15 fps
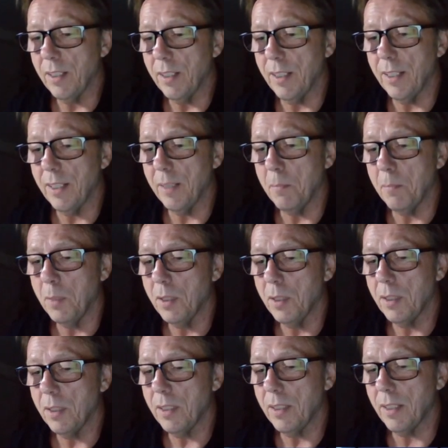
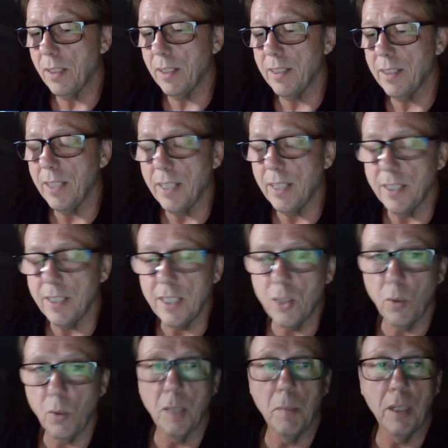Yeah, you need
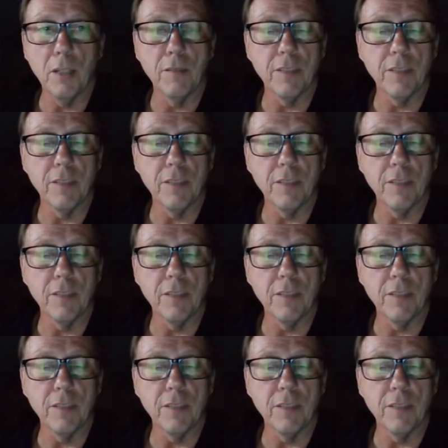quite a bit